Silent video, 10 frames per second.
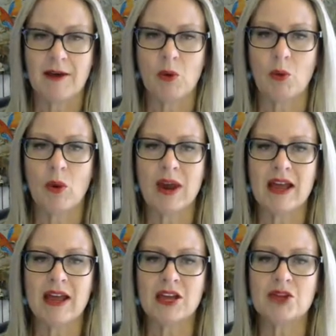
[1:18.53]

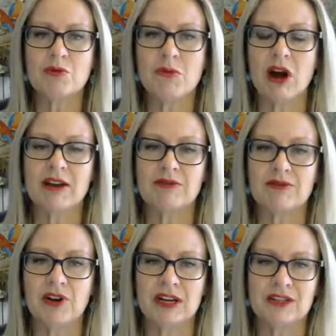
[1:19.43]
where you might
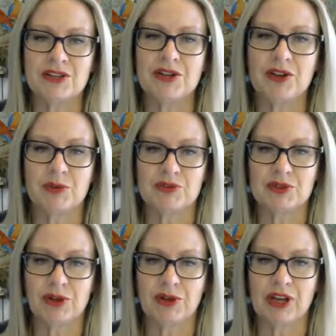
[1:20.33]
find terms
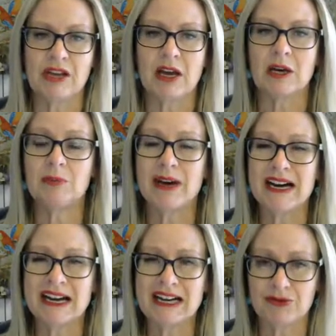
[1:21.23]
lurking
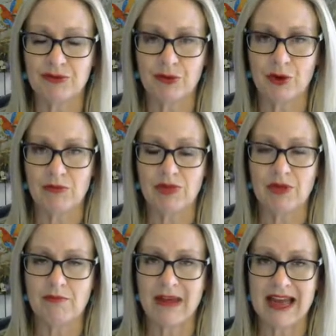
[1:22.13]
apart from
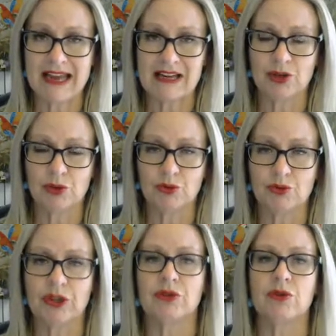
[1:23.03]
the main
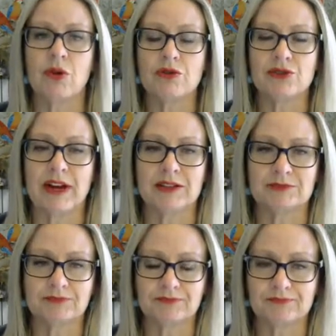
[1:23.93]
written contract.
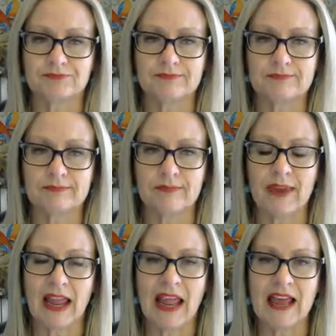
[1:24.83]

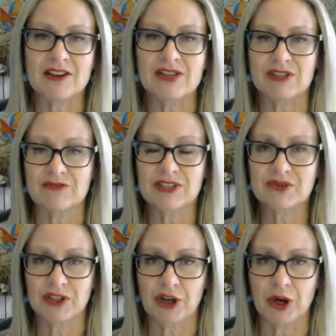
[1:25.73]
And in
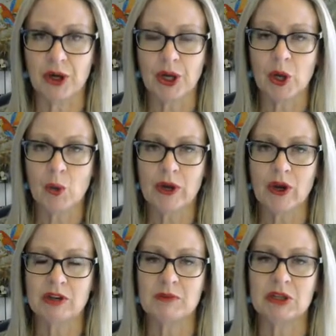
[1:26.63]
this video we're
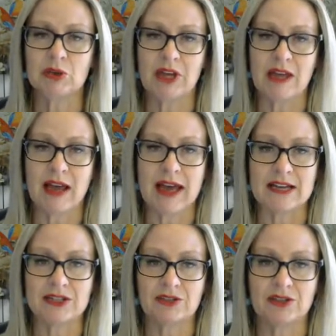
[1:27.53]
going to be looking
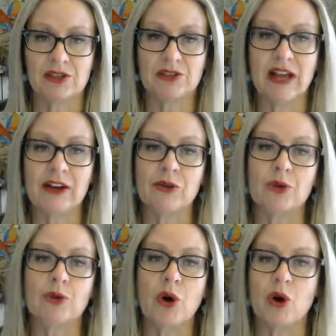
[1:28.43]
at
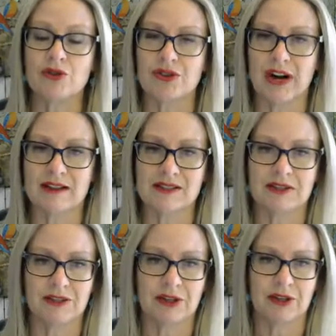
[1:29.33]
collateral
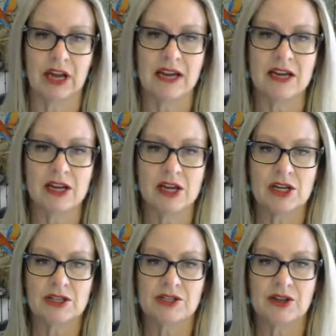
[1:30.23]
contracts. Okay,
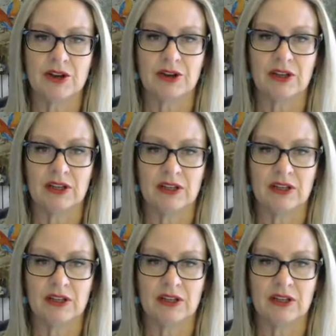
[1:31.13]
so